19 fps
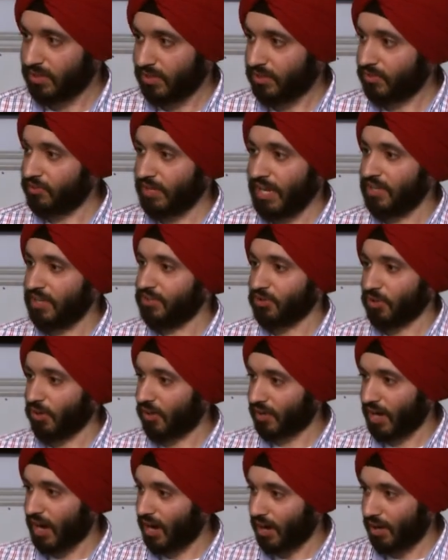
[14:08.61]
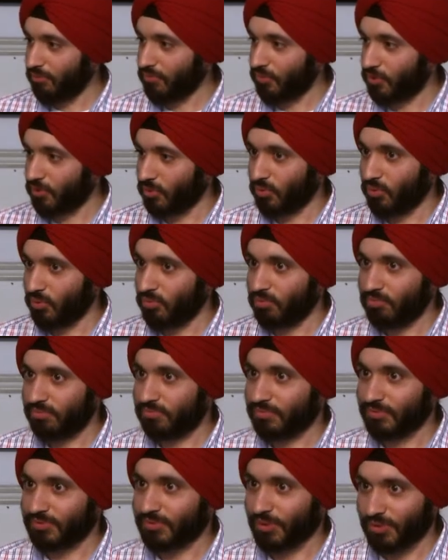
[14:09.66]
Raise your arm to
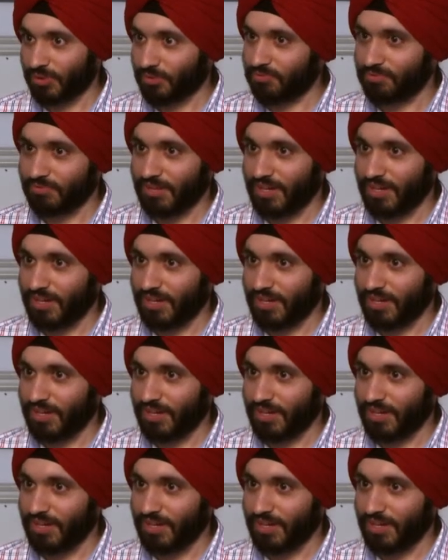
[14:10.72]
sort of